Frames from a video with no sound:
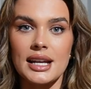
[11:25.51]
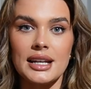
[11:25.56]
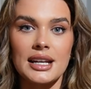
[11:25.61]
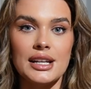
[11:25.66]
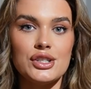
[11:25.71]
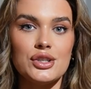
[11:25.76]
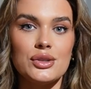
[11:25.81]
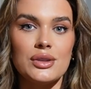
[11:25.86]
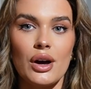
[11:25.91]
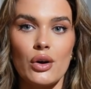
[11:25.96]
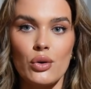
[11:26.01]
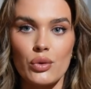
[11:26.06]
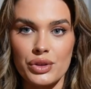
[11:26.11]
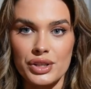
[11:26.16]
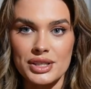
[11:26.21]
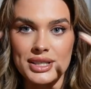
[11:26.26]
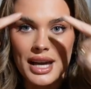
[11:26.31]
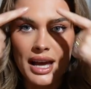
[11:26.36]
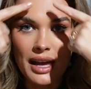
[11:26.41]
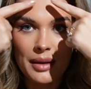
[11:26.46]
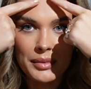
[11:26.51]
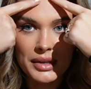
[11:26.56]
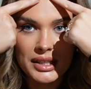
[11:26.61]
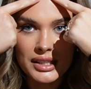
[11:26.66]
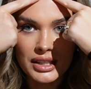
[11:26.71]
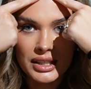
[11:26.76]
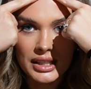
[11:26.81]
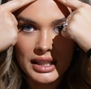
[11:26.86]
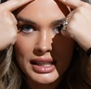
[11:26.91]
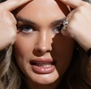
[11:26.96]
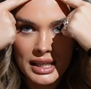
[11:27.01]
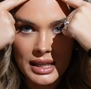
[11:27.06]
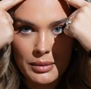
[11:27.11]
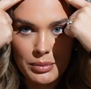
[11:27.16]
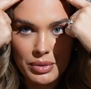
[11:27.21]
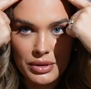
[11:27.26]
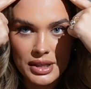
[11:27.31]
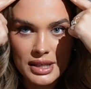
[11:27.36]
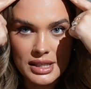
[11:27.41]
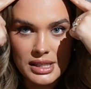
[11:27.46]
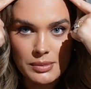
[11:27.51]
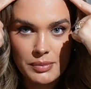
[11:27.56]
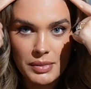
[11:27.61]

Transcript: And I do that all the time and it's gonna keep these